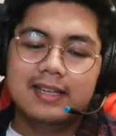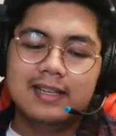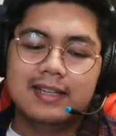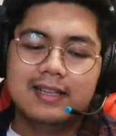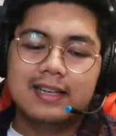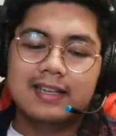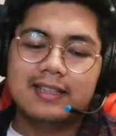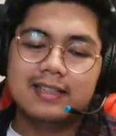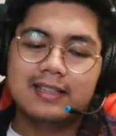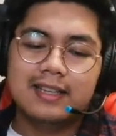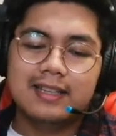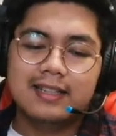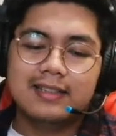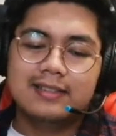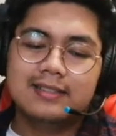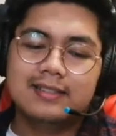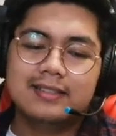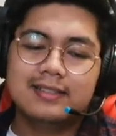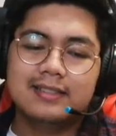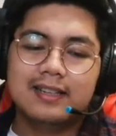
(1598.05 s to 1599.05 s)
And then,
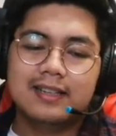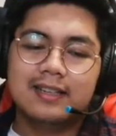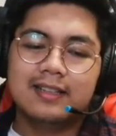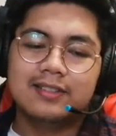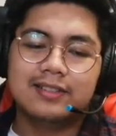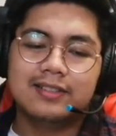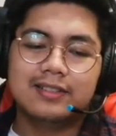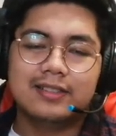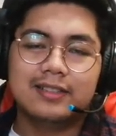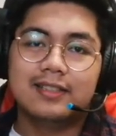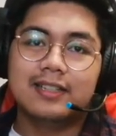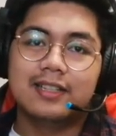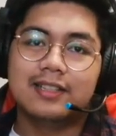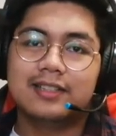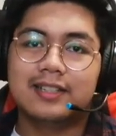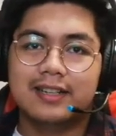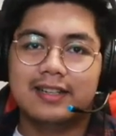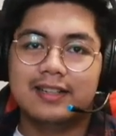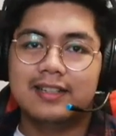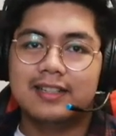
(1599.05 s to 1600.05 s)
under
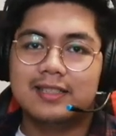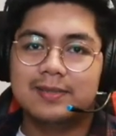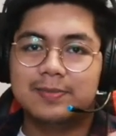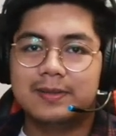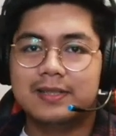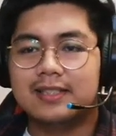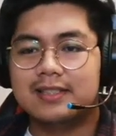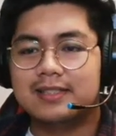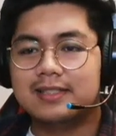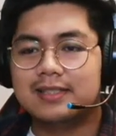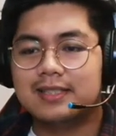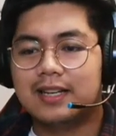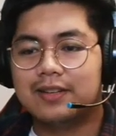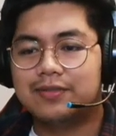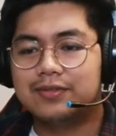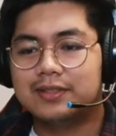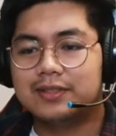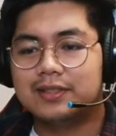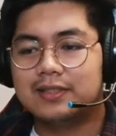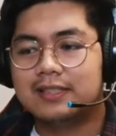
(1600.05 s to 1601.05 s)
literary experience,
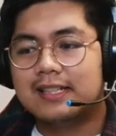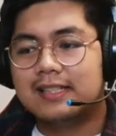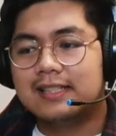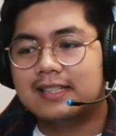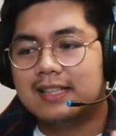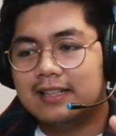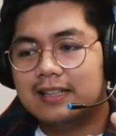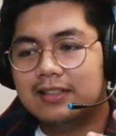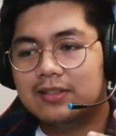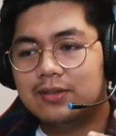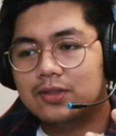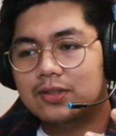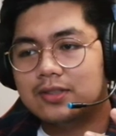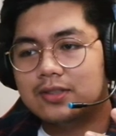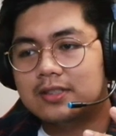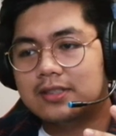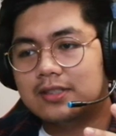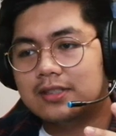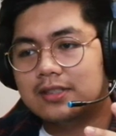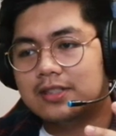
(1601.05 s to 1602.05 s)
after taking into
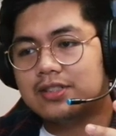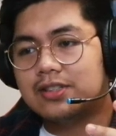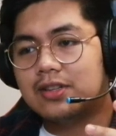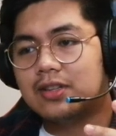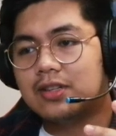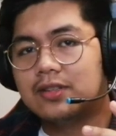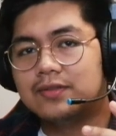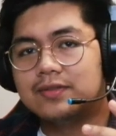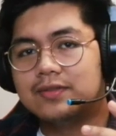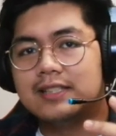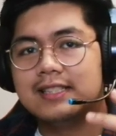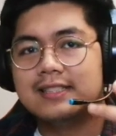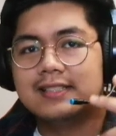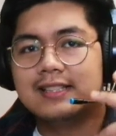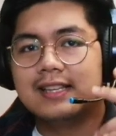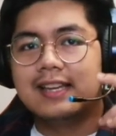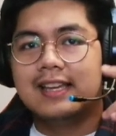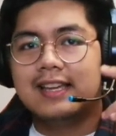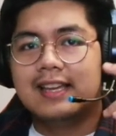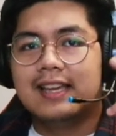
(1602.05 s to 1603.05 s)
consideration all of these
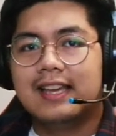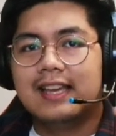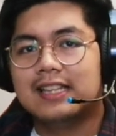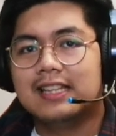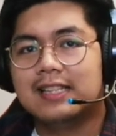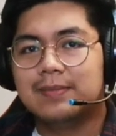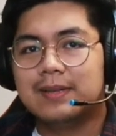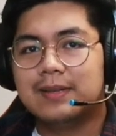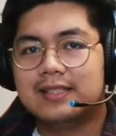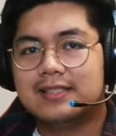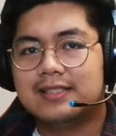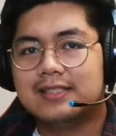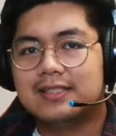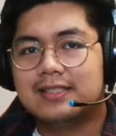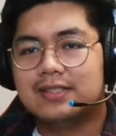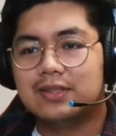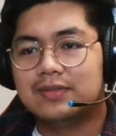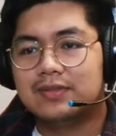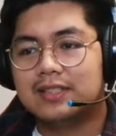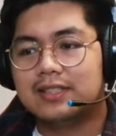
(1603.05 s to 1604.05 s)
elements
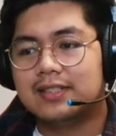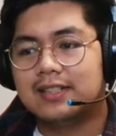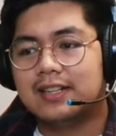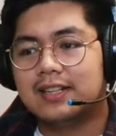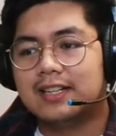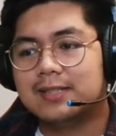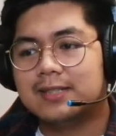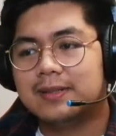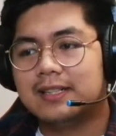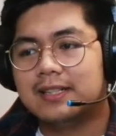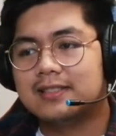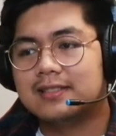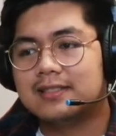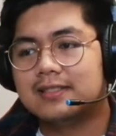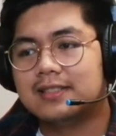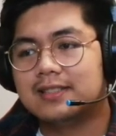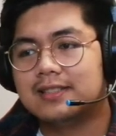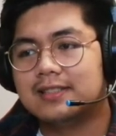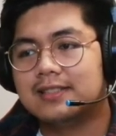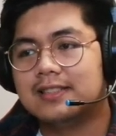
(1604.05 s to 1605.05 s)
of literary experience,
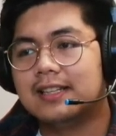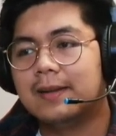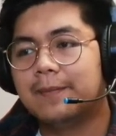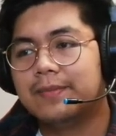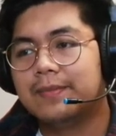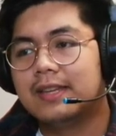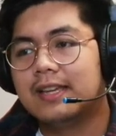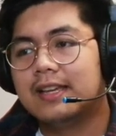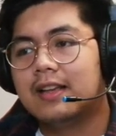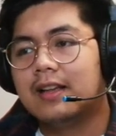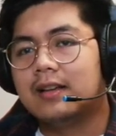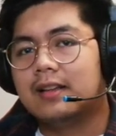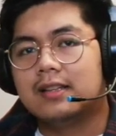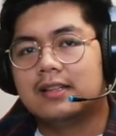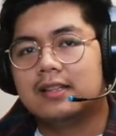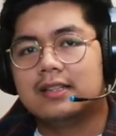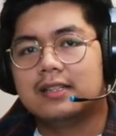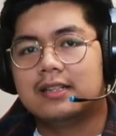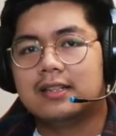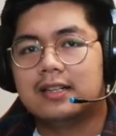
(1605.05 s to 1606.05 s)
there's the
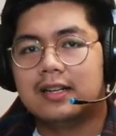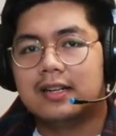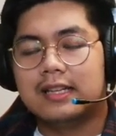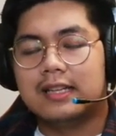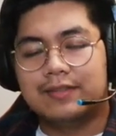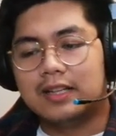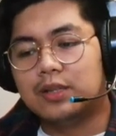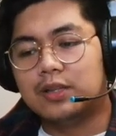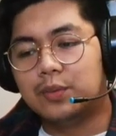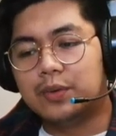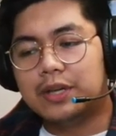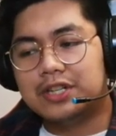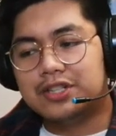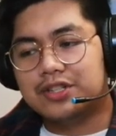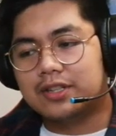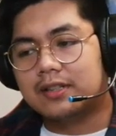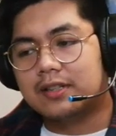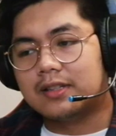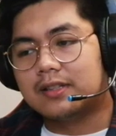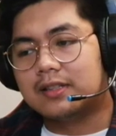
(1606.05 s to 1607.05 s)
uh,
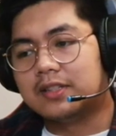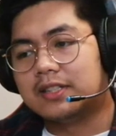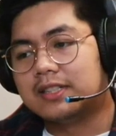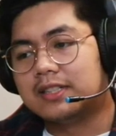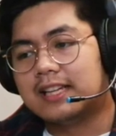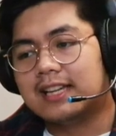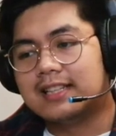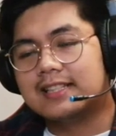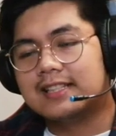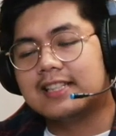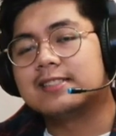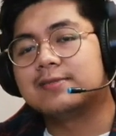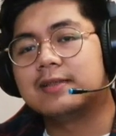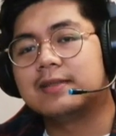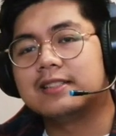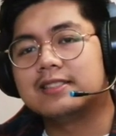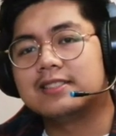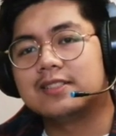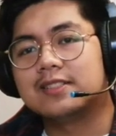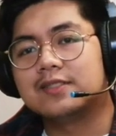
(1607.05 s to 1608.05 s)
evaluation or the
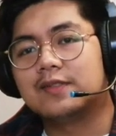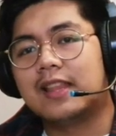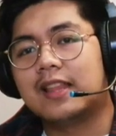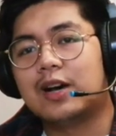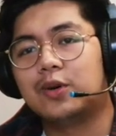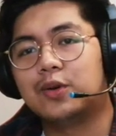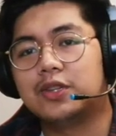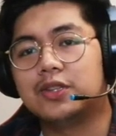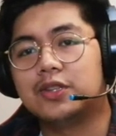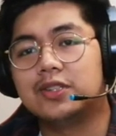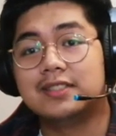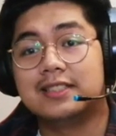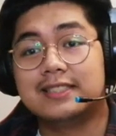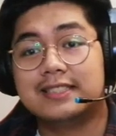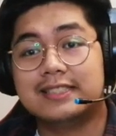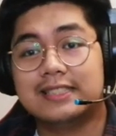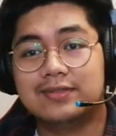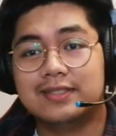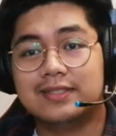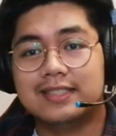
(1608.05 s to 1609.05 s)
assessments on how you'll
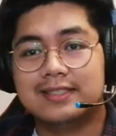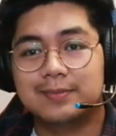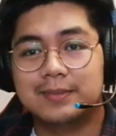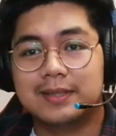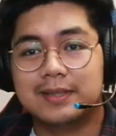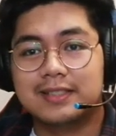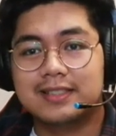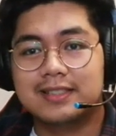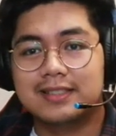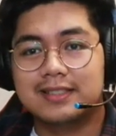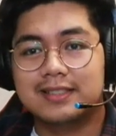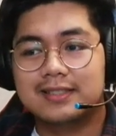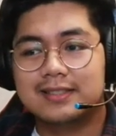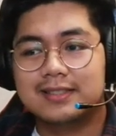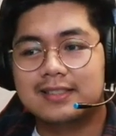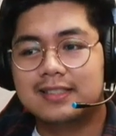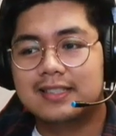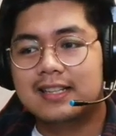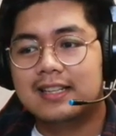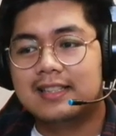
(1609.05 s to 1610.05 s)
receive these materials,
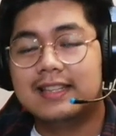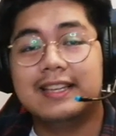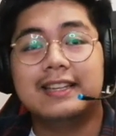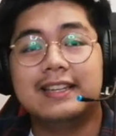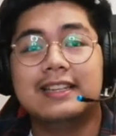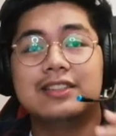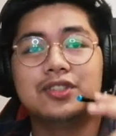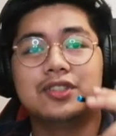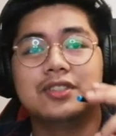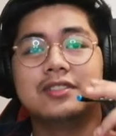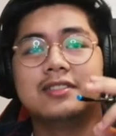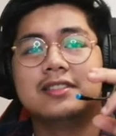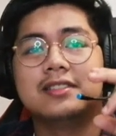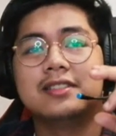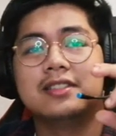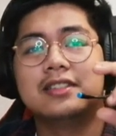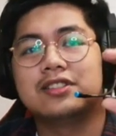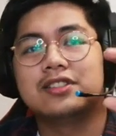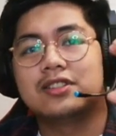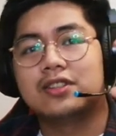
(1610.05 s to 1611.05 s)
taking into
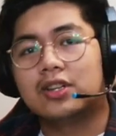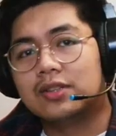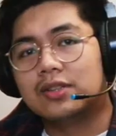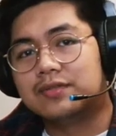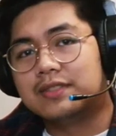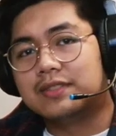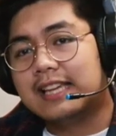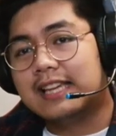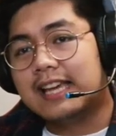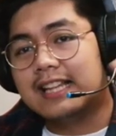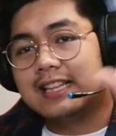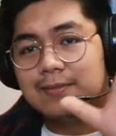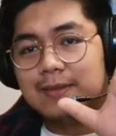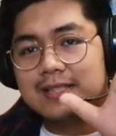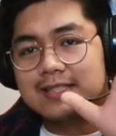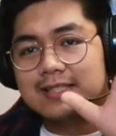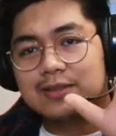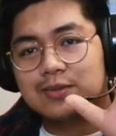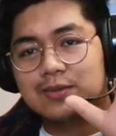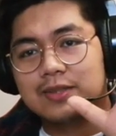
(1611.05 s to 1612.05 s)
consideration all of the elements
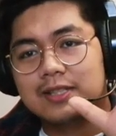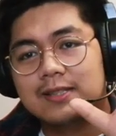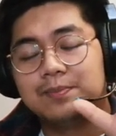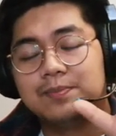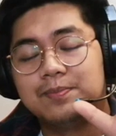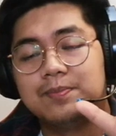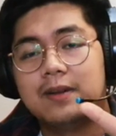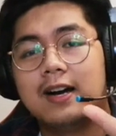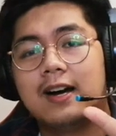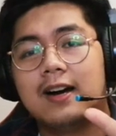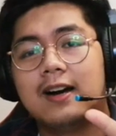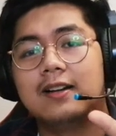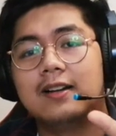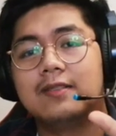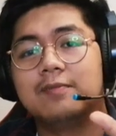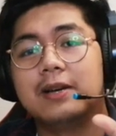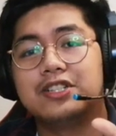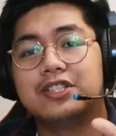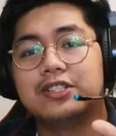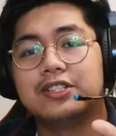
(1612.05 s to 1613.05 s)
that I uh,
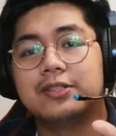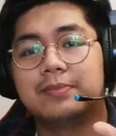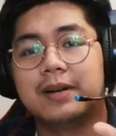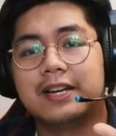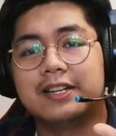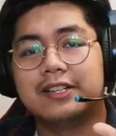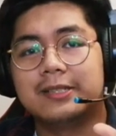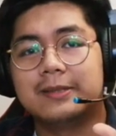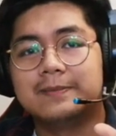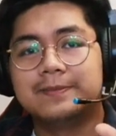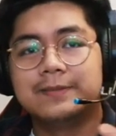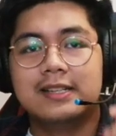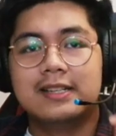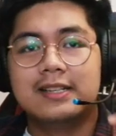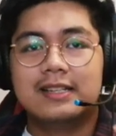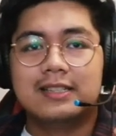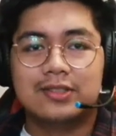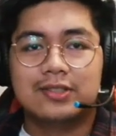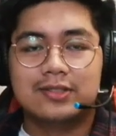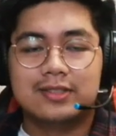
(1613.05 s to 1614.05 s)
mentioned prior.
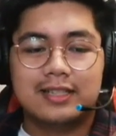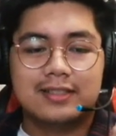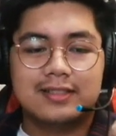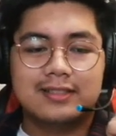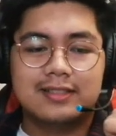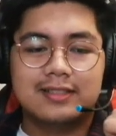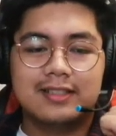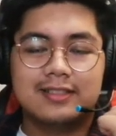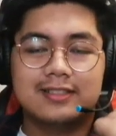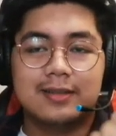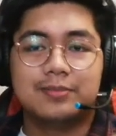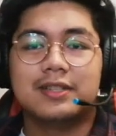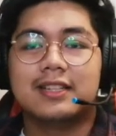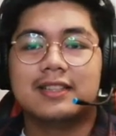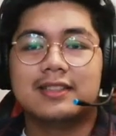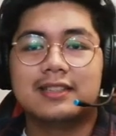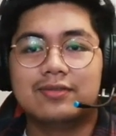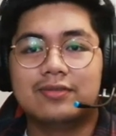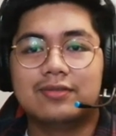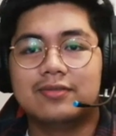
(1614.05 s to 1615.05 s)
So there's a
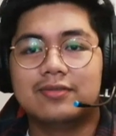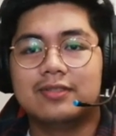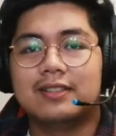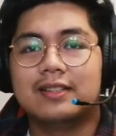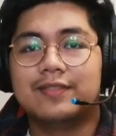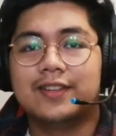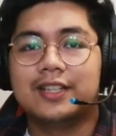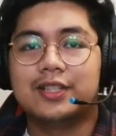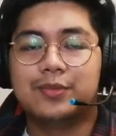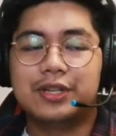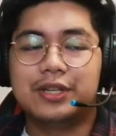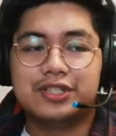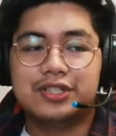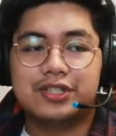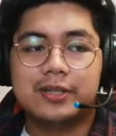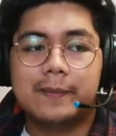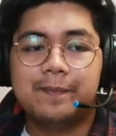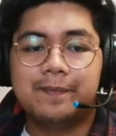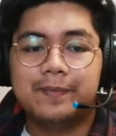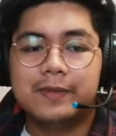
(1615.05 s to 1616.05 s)
subjective
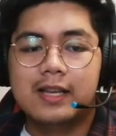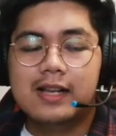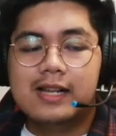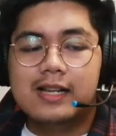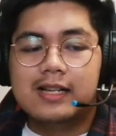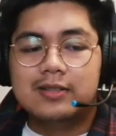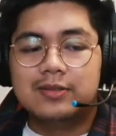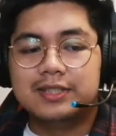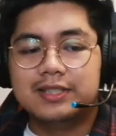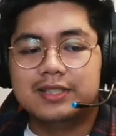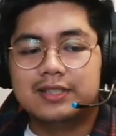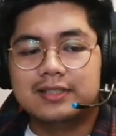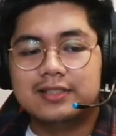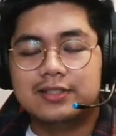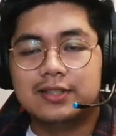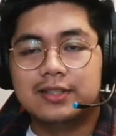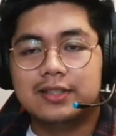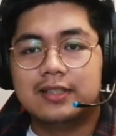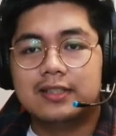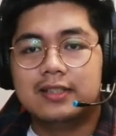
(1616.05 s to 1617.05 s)
evaluation, which is
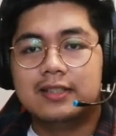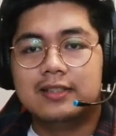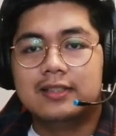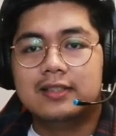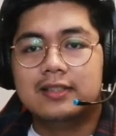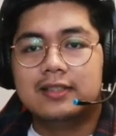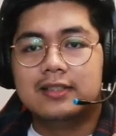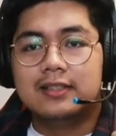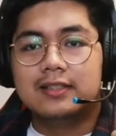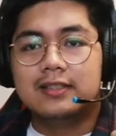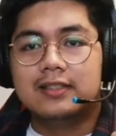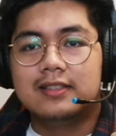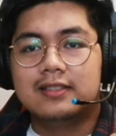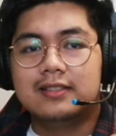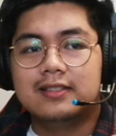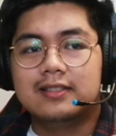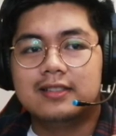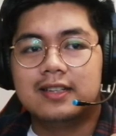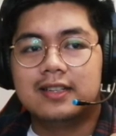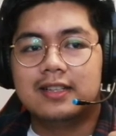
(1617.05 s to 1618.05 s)
your,
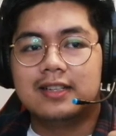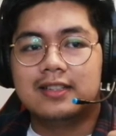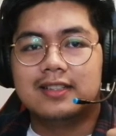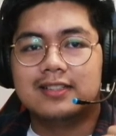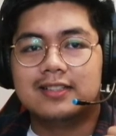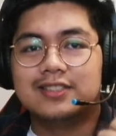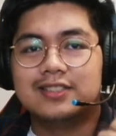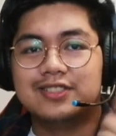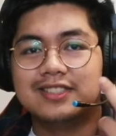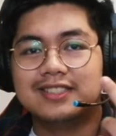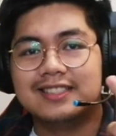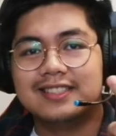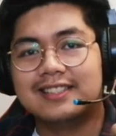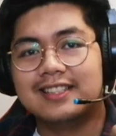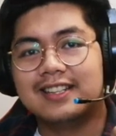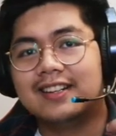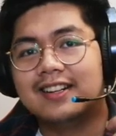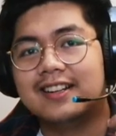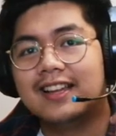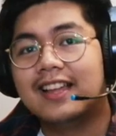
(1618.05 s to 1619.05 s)
uh, as written
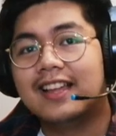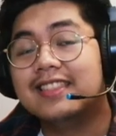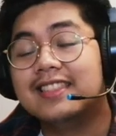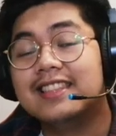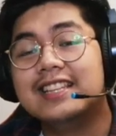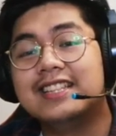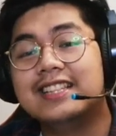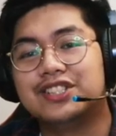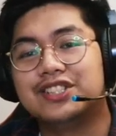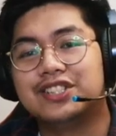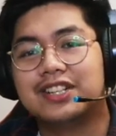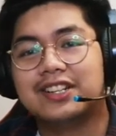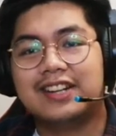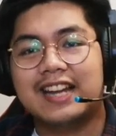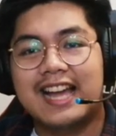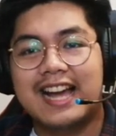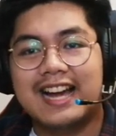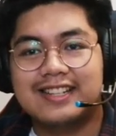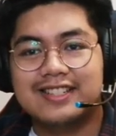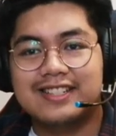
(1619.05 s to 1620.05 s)
there, a knee jerk
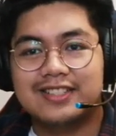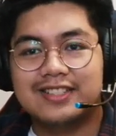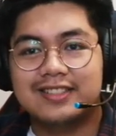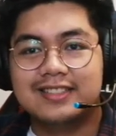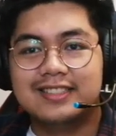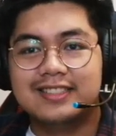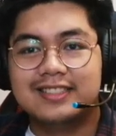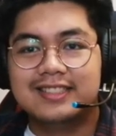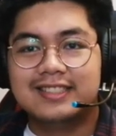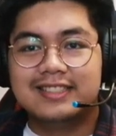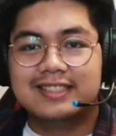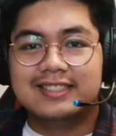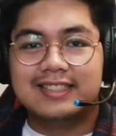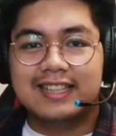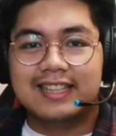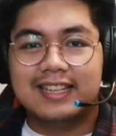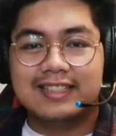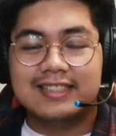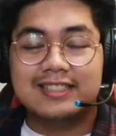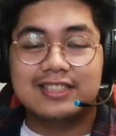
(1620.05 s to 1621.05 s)
reaction
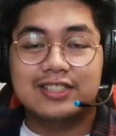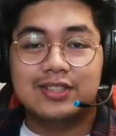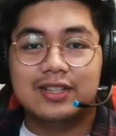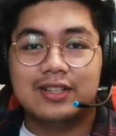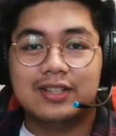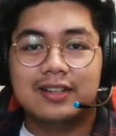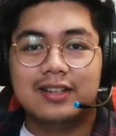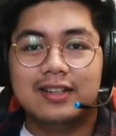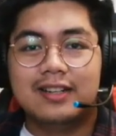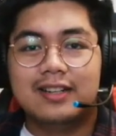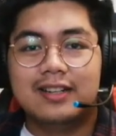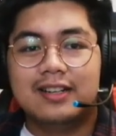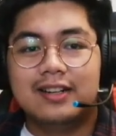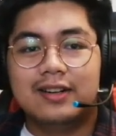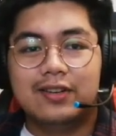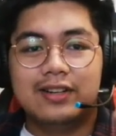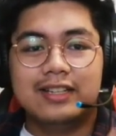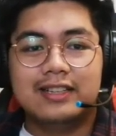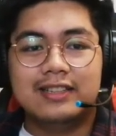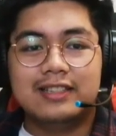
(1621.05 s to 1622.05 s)
like it's your
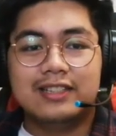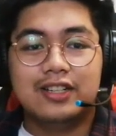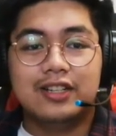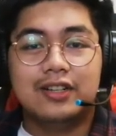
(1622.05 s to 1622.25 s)
really your